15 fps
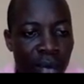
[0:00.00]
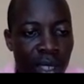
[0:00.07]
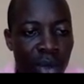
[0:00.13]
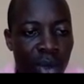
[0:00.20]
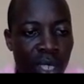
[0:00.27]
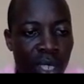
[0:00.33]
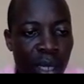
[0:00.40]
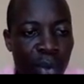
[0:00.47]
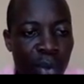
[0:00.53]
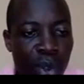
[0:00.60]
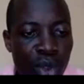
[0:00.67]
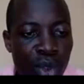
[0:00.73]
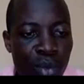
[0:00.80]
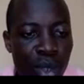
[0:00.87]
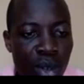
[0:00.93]
This was
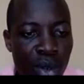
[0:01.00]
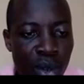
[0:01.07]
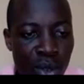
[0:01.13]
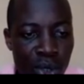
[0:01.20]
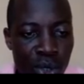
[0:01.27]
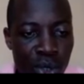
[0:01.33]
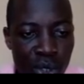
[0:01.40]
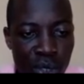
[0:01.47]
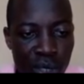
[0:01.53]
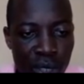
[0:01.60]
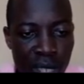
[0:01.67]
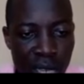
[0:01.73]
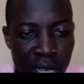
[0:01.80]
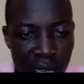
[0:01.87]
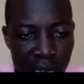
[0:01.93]
supposed to be gross
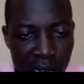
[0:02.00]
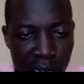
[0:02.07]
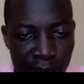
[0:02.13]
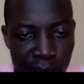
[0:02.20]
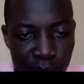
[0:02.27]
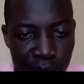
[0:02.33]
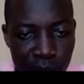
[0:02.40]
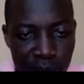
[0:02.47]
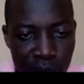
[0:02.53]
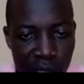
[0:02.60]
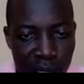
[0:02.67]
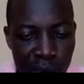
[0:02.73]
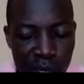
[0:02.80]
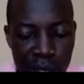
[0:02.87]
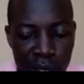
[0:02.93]
income because
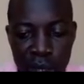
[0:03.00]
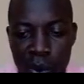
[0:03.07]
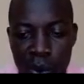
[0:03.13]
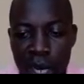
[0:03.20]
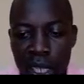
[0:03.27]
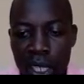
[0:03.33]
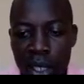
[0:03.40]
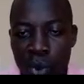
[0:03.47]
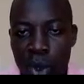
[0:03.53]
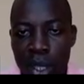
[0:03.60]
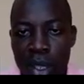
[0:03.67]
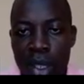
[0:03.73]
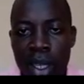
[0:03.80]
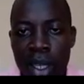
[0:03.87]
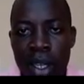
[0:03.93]
that's what we are working
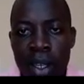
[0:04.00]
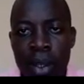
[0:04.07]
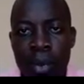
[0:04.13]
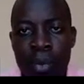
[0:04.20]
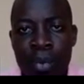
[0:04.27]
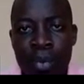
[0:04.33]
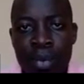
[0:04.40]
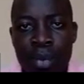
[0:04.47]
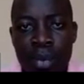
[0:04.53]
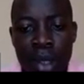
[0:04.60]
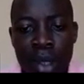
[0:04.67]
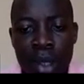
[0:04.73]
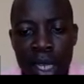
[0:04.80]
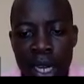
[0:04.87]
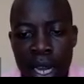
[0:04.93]
with.
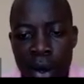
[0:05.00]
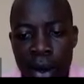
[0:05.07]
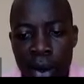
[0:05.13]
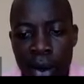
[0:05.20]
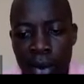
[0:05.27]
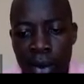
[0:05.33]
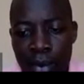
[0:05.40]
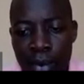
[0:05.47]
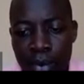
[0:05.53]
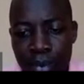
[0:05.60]
Now,